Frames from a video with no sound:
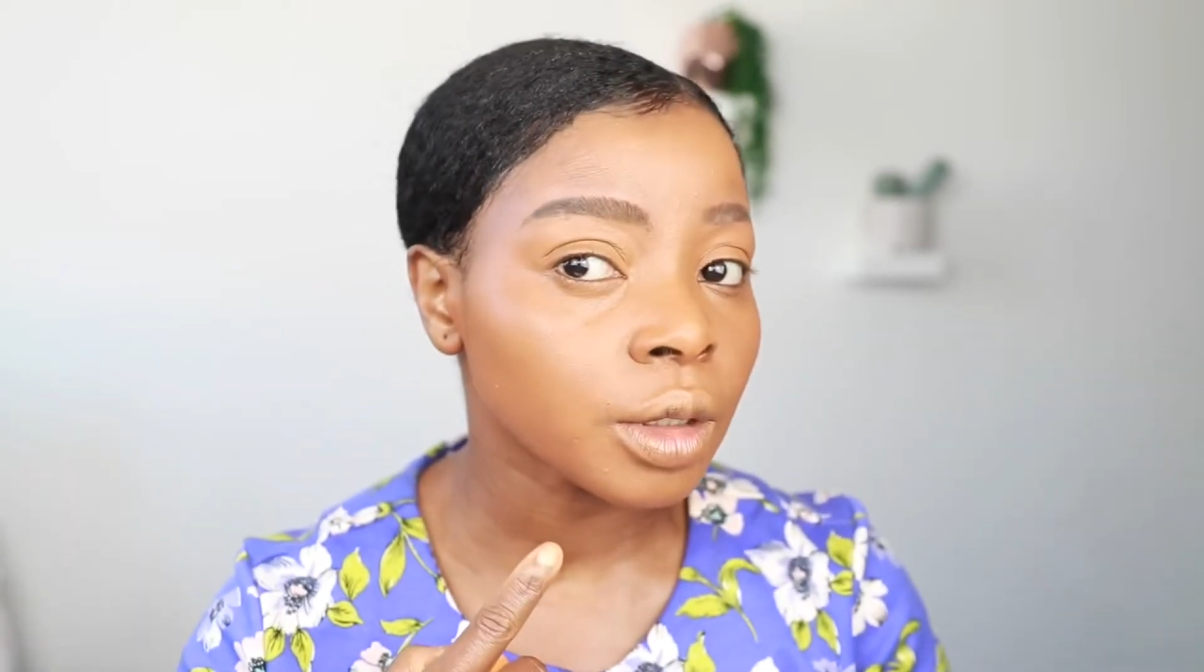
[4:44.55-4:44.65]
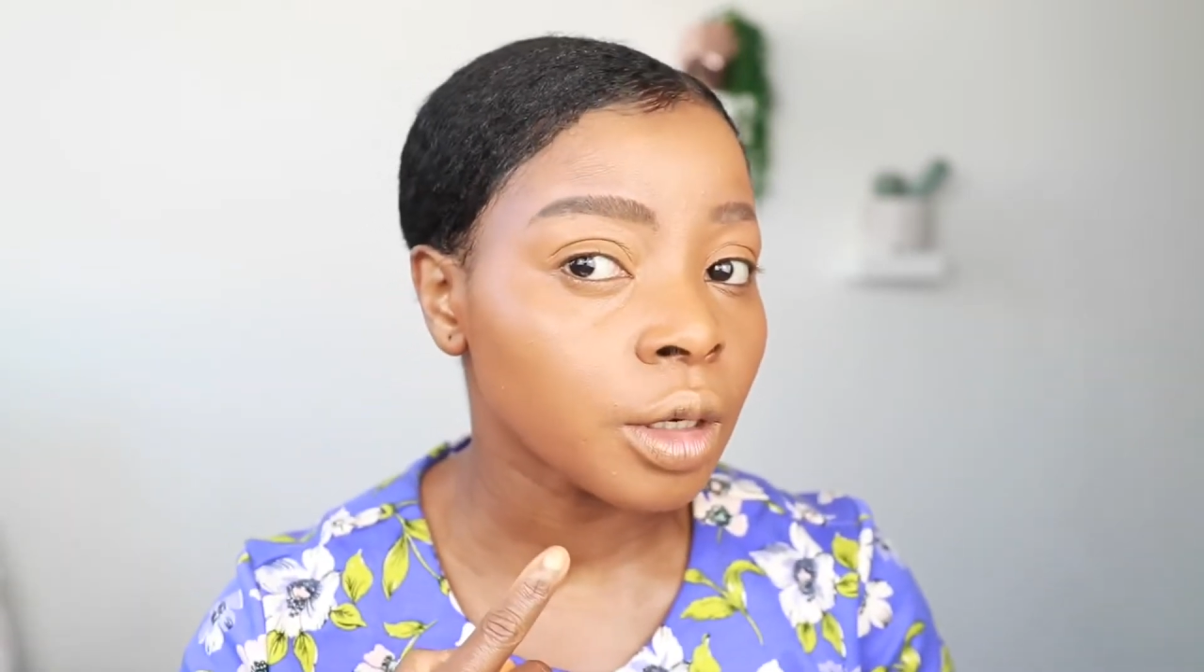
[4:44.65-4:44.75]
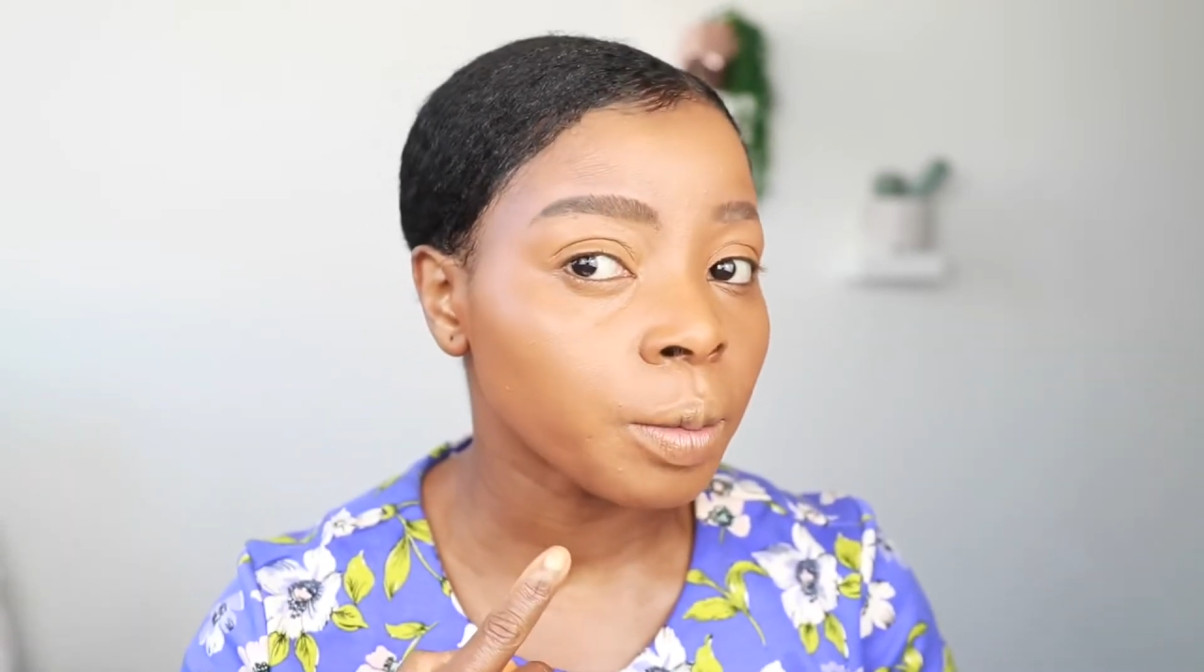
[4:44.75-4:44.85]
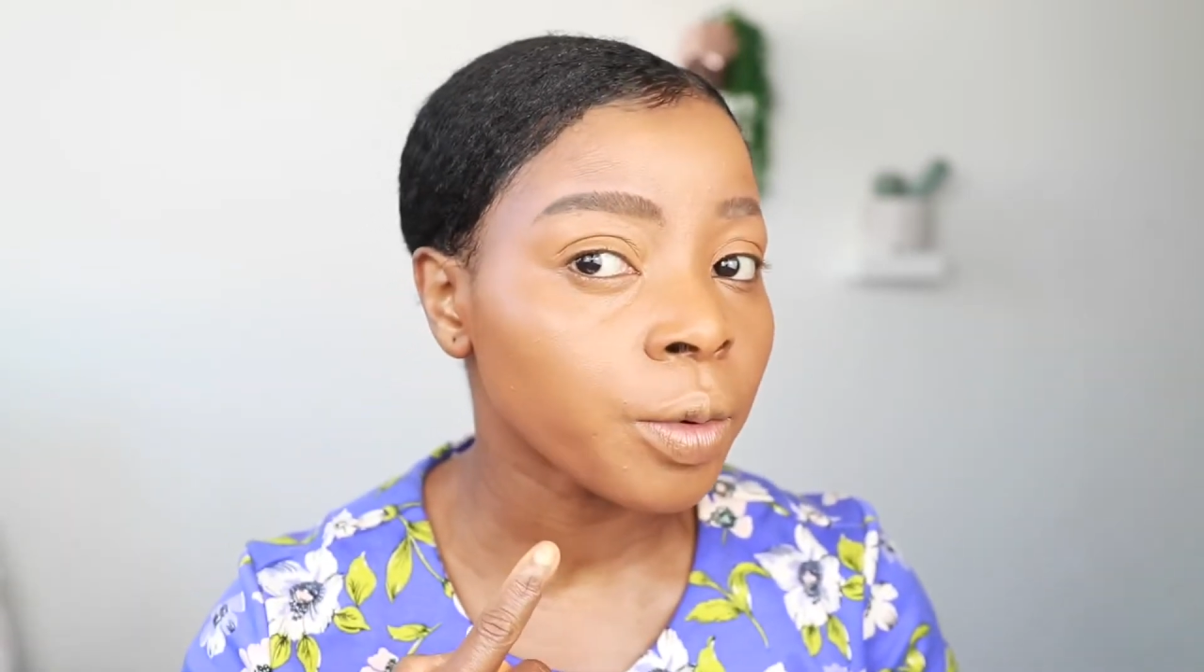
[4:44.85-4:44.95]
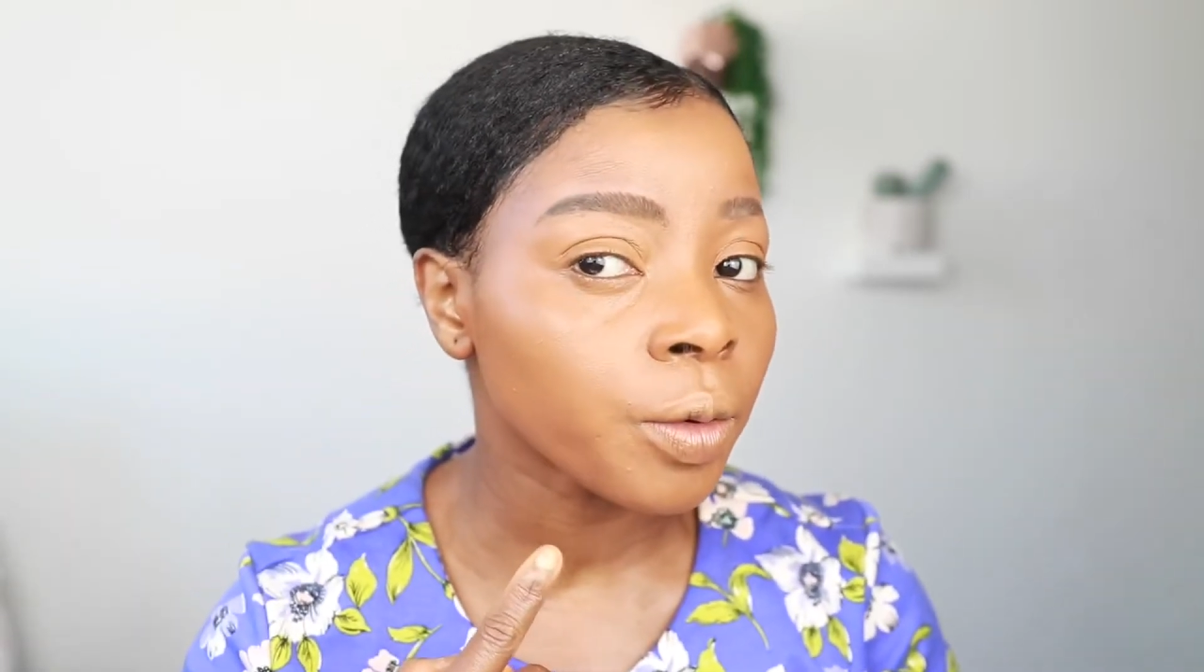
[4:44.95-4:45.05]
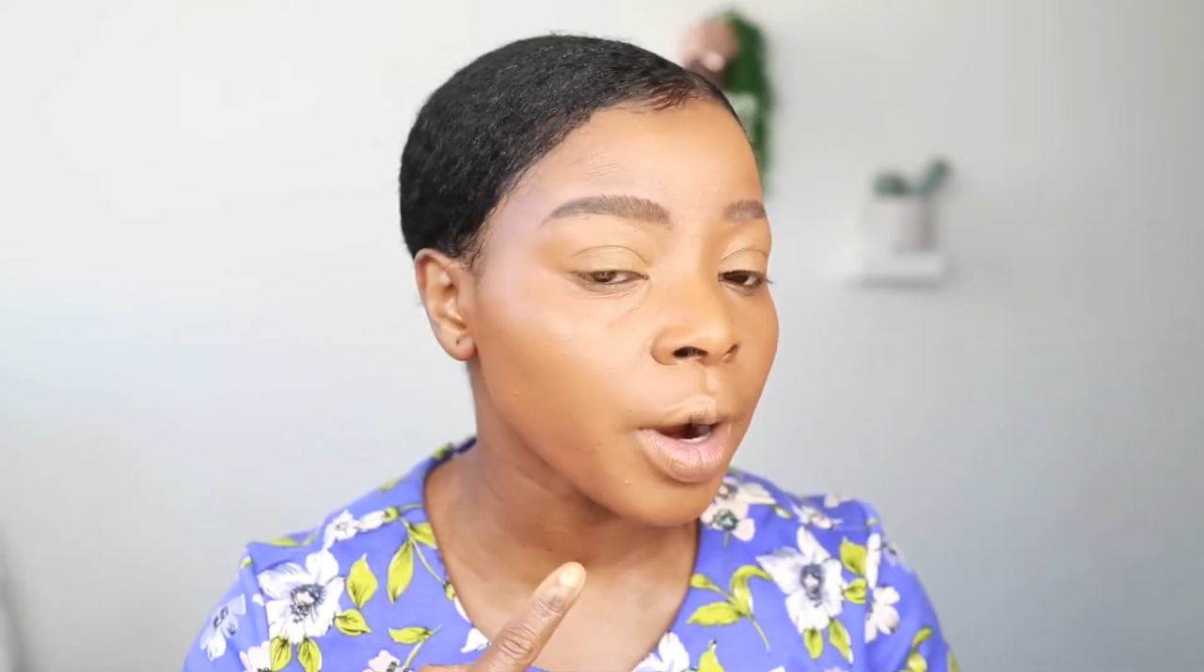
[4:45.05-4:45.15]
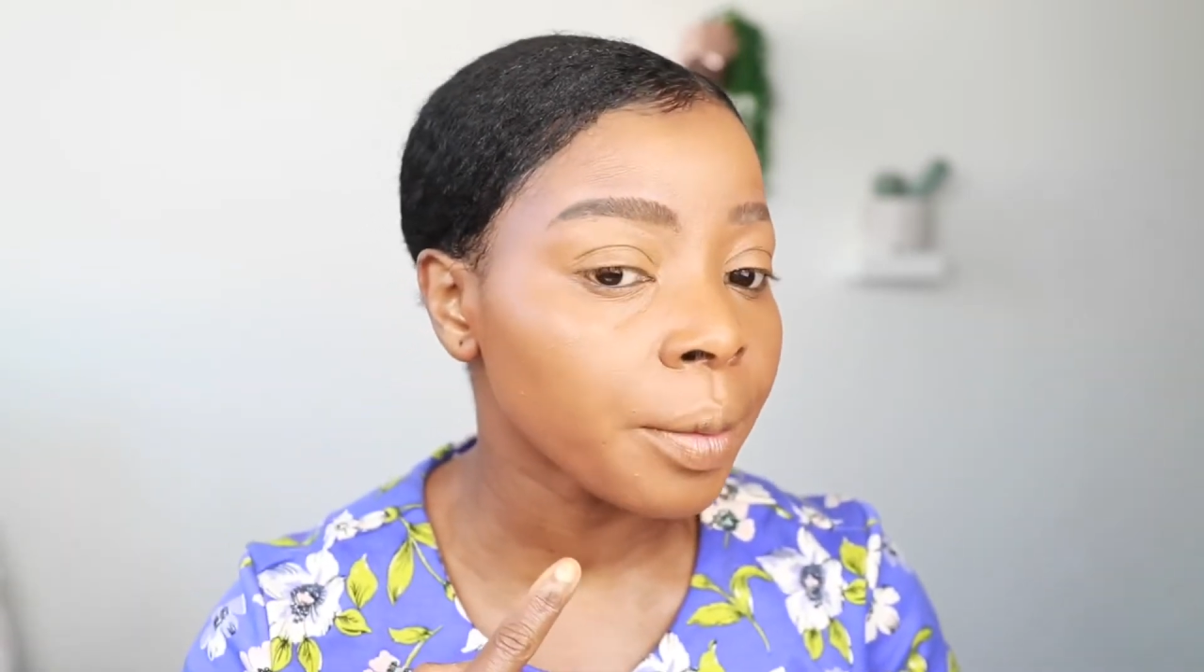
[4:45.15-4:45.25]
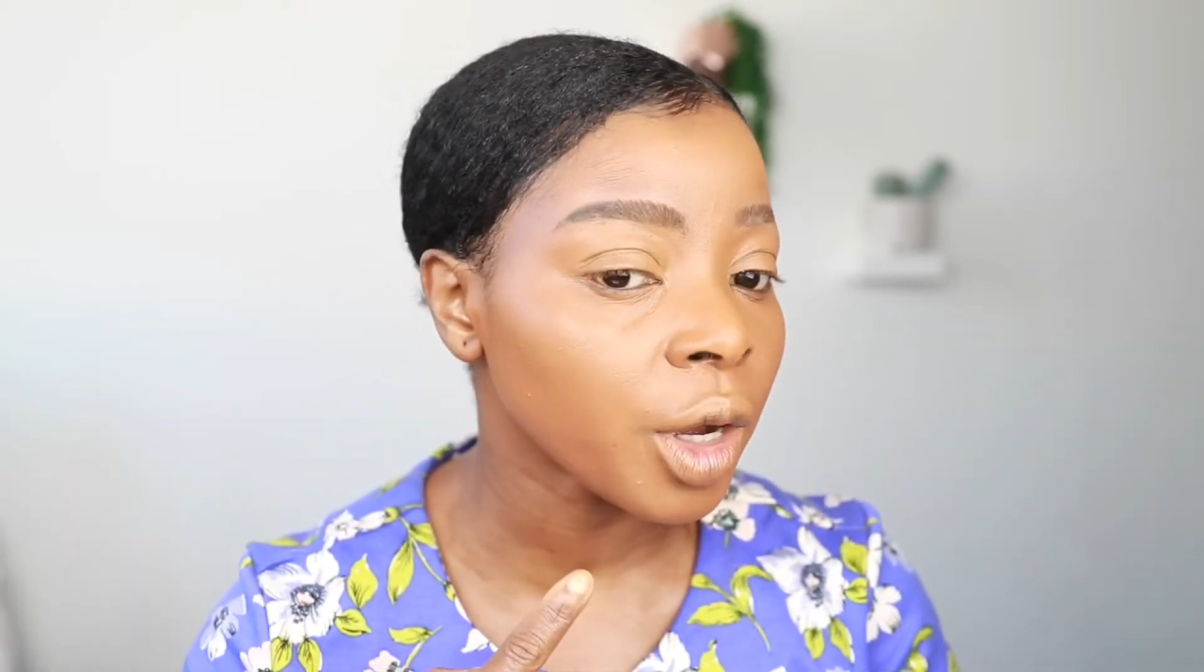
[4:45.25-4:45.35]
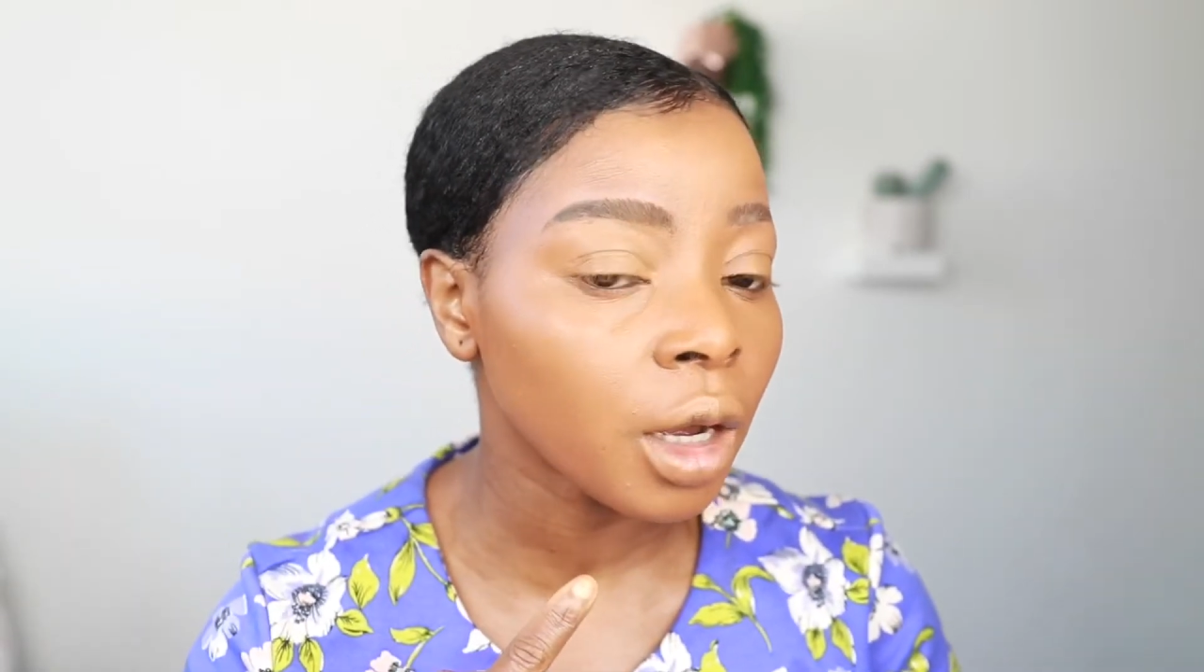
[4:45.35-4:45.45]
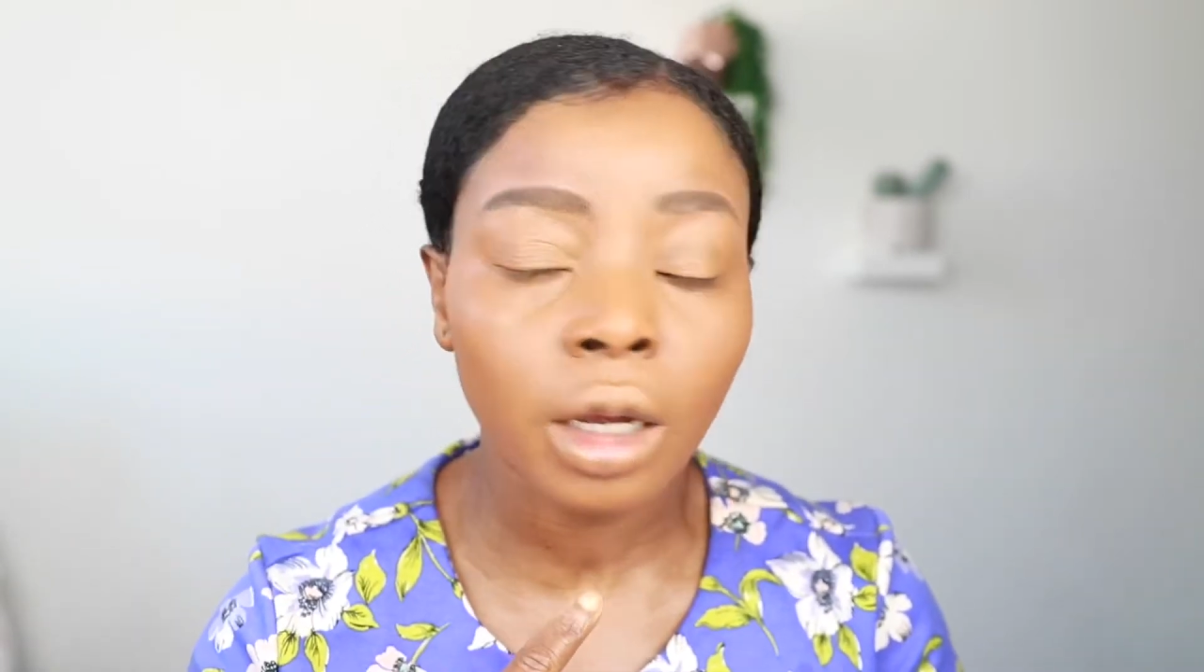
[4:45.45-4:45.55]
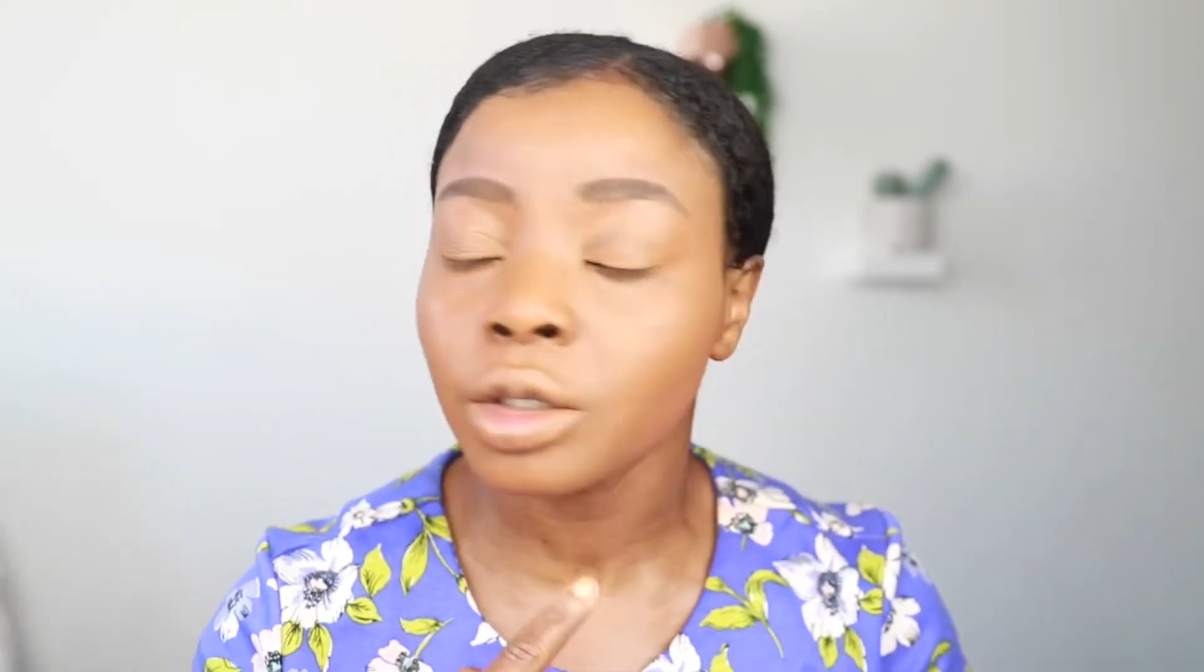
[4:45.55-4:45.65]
the primer.